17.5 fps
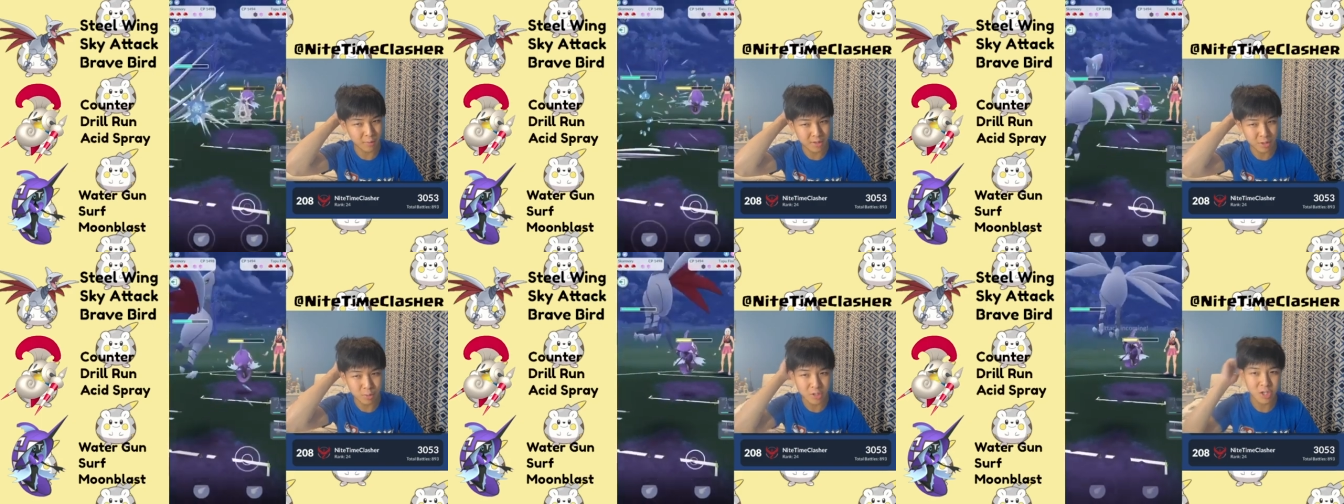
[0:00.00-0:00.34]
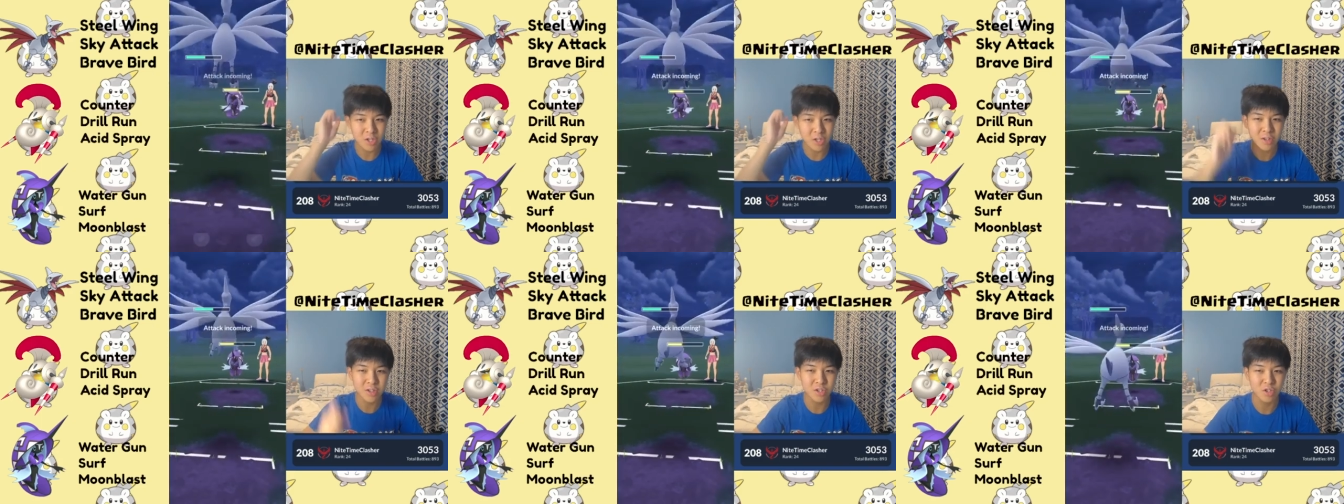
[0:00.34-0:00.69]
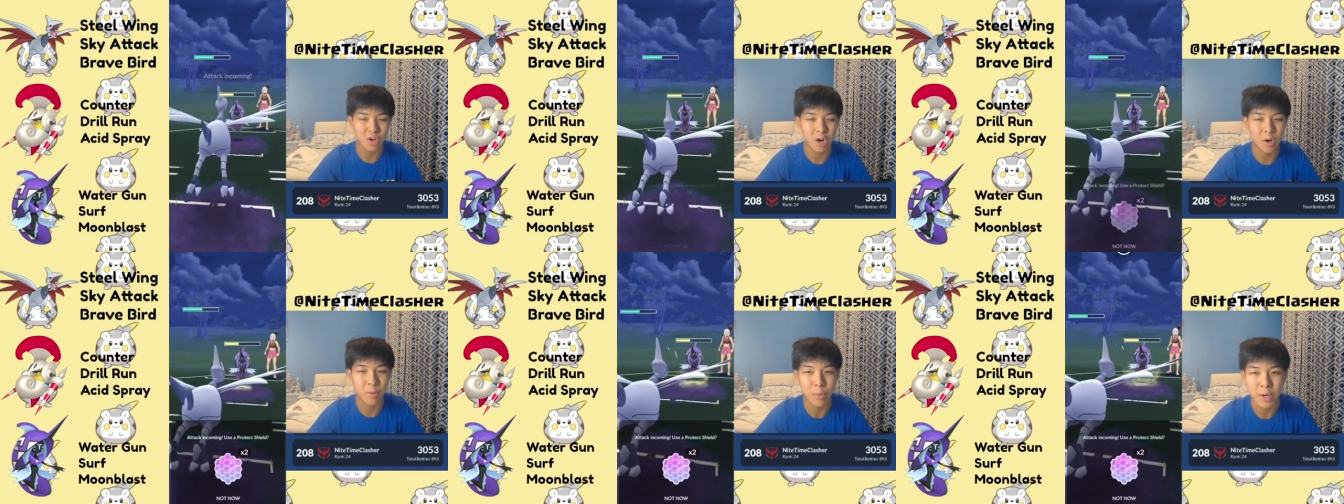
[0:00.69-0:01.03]
We switch into the
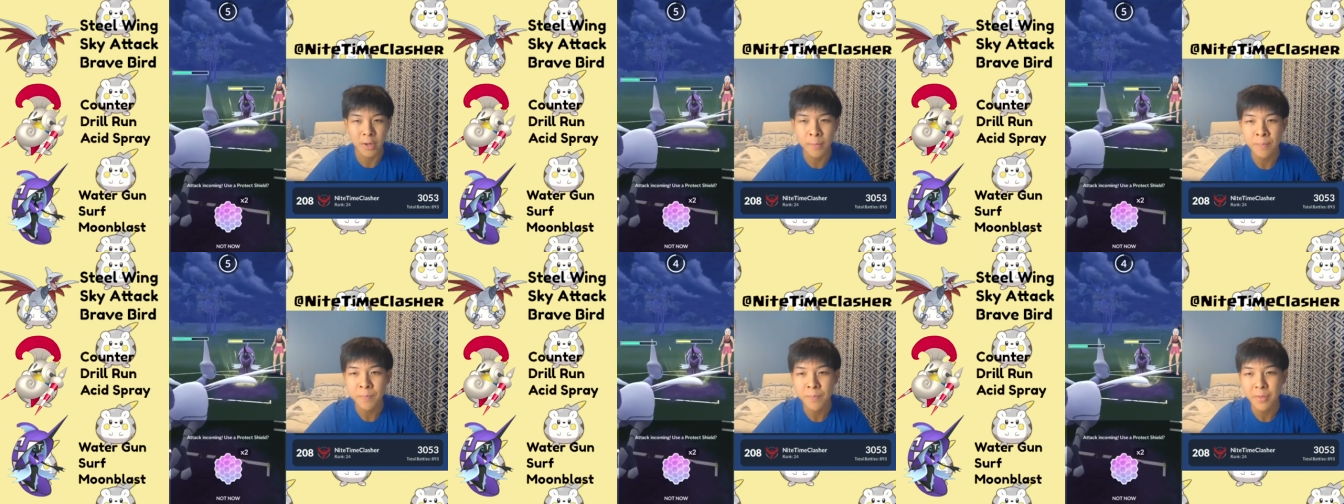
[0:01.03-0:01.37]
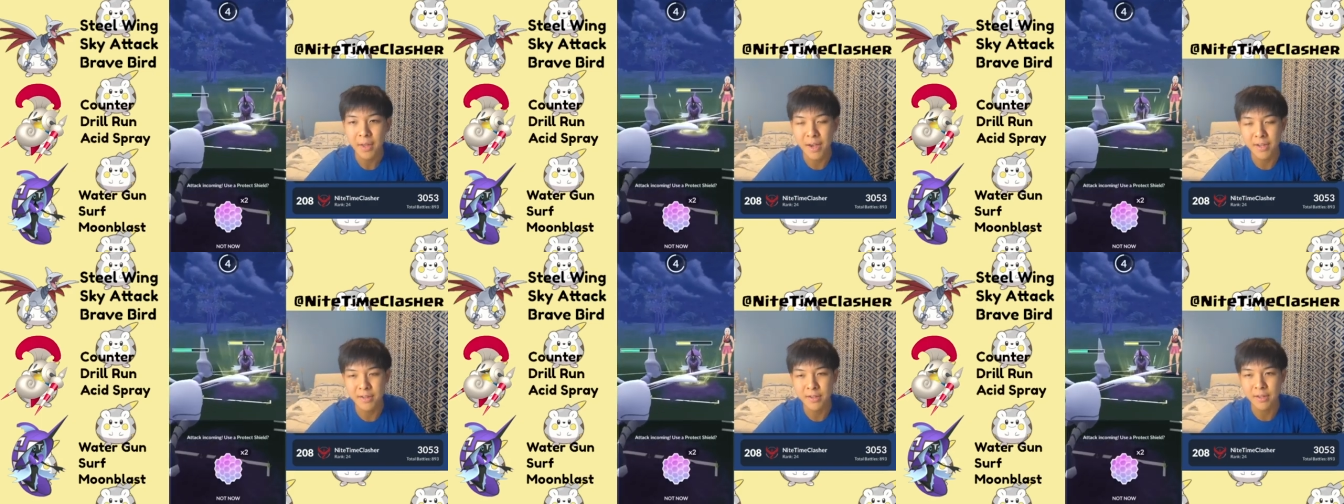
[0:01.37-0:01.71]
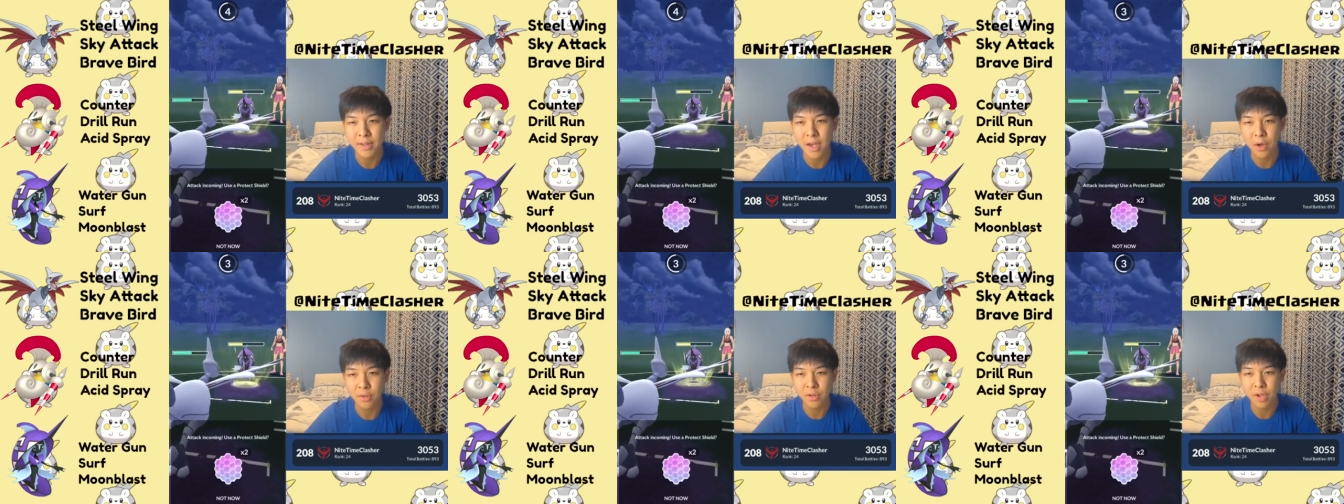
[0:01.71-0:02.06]
Skarmory, as
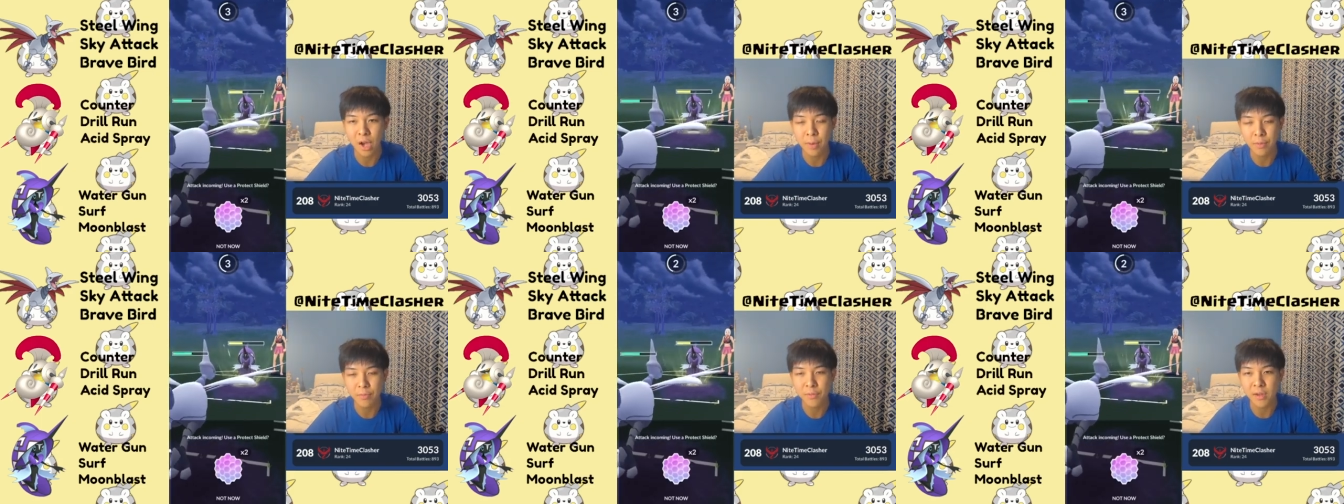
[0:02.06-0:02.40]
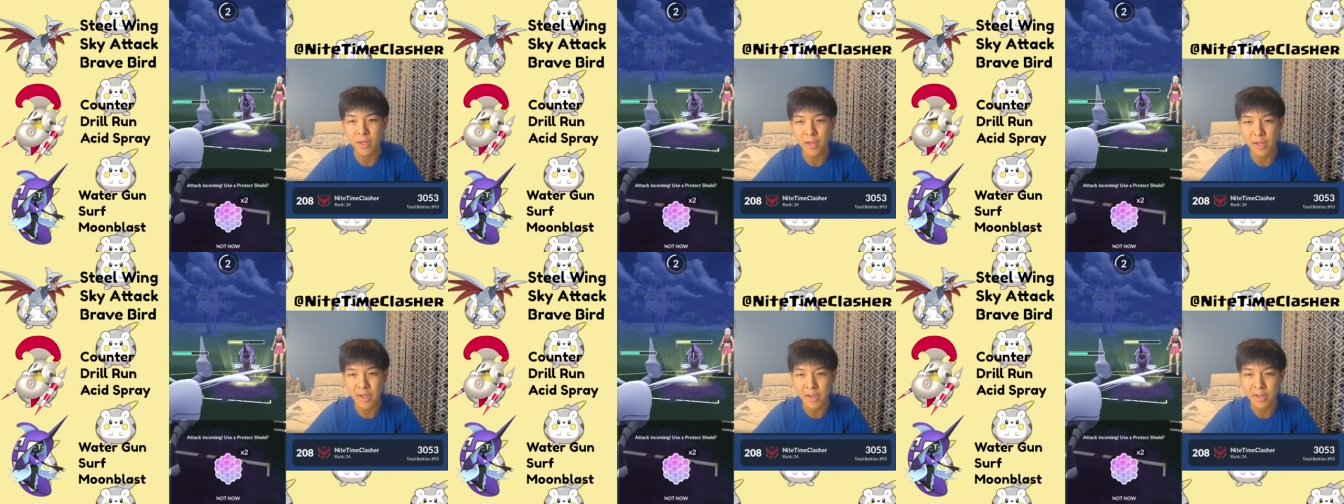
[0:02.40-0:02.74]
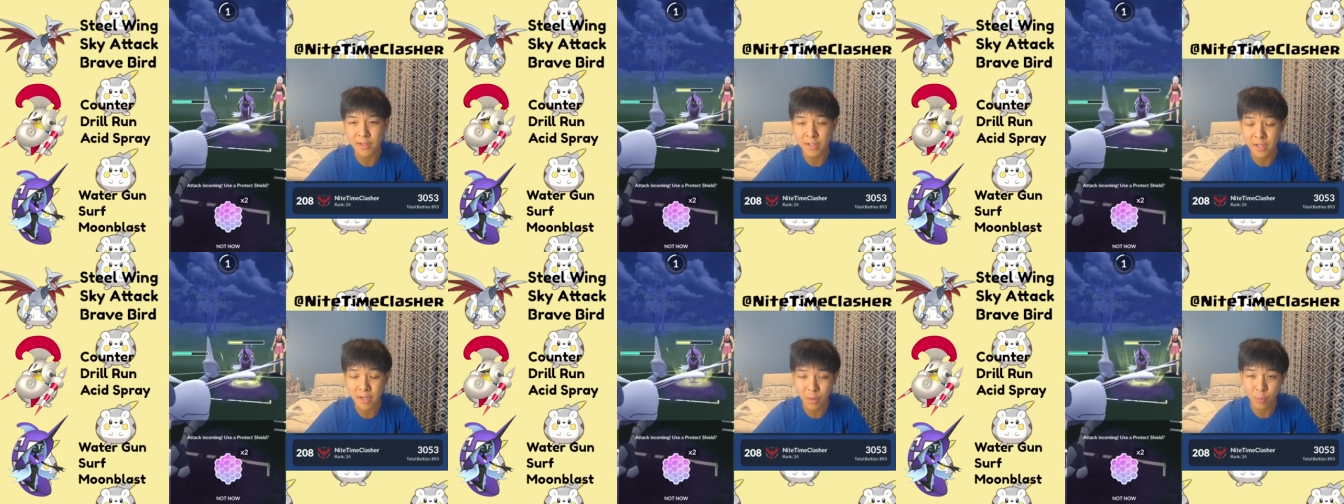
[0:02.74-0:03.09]
now Tapu Fini is